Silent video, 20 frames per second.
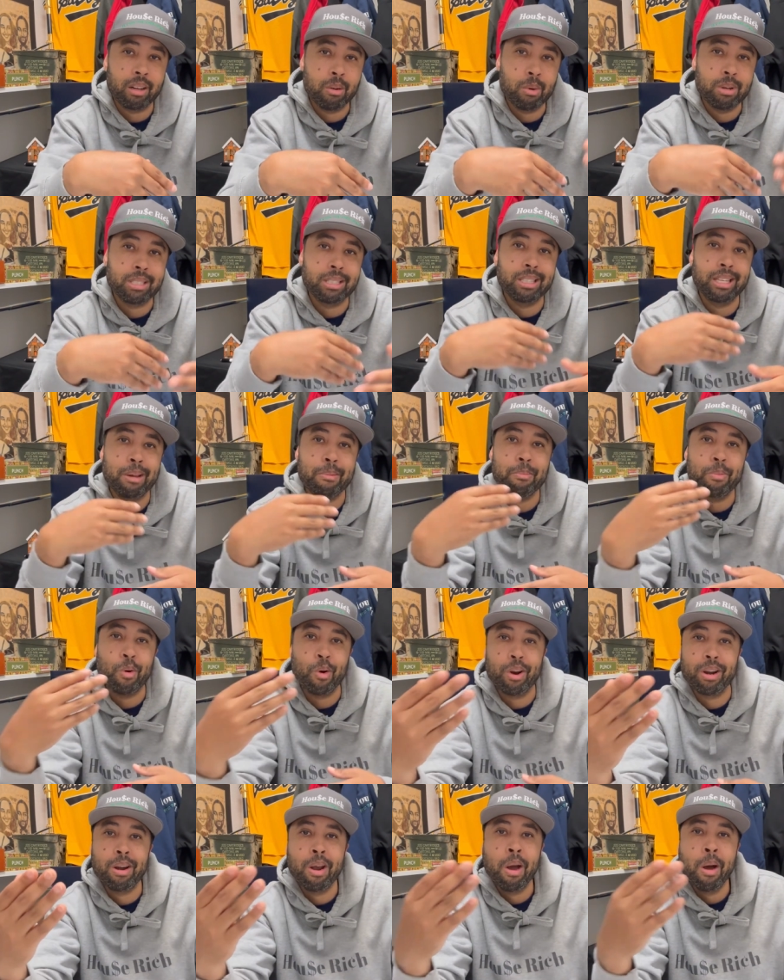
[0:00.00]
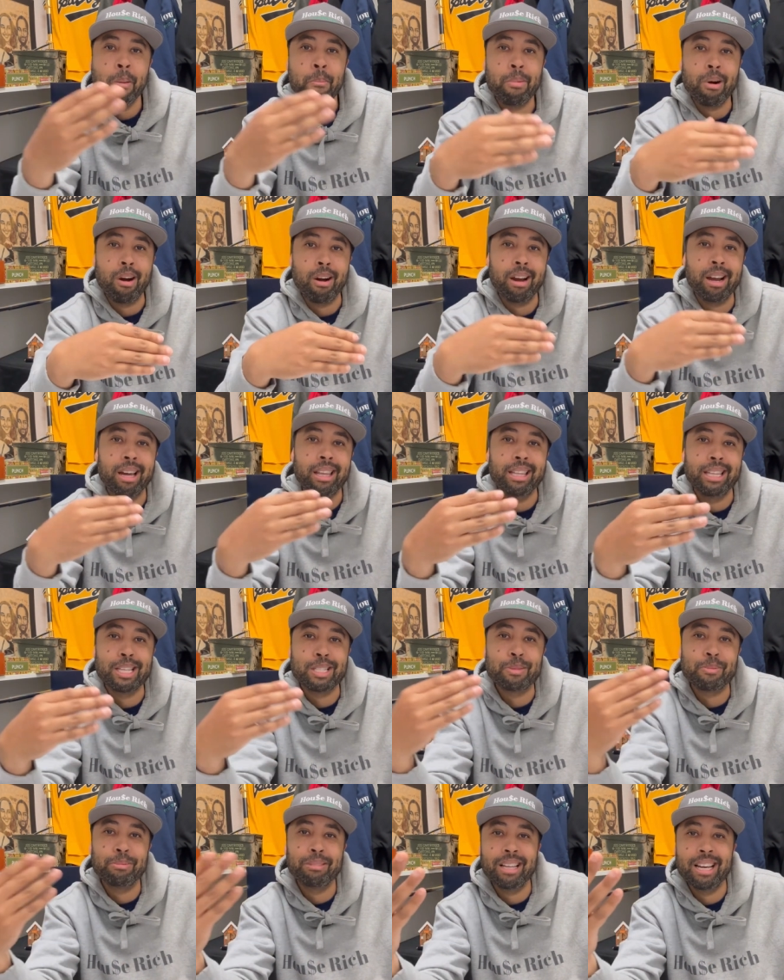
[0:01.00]
which is the important part of
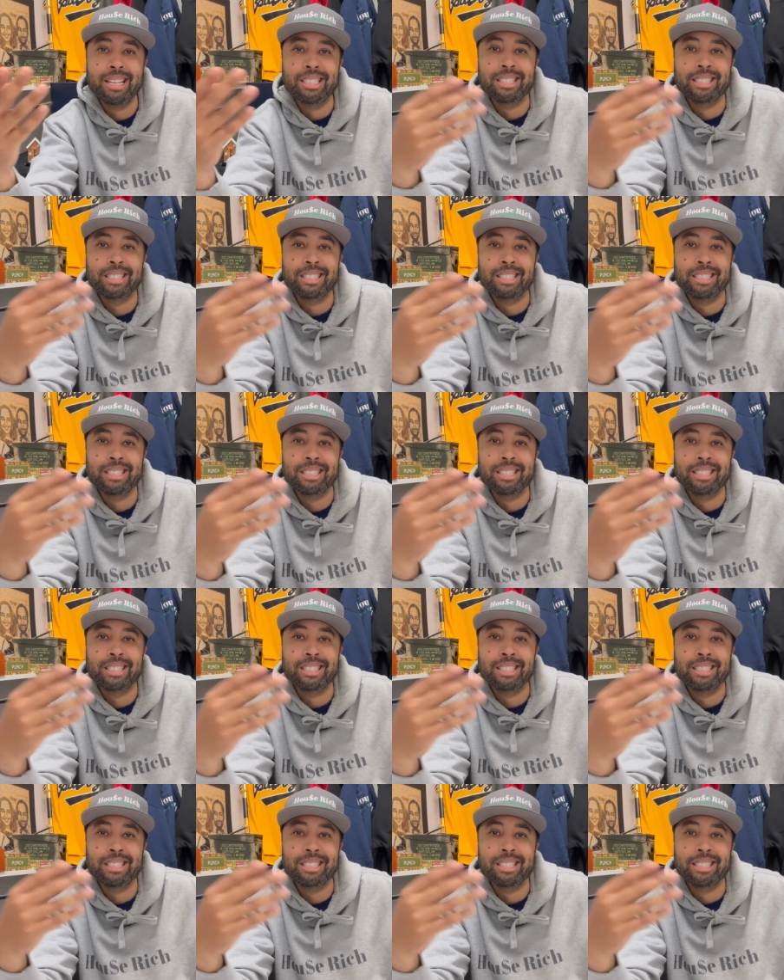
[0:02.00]
this play.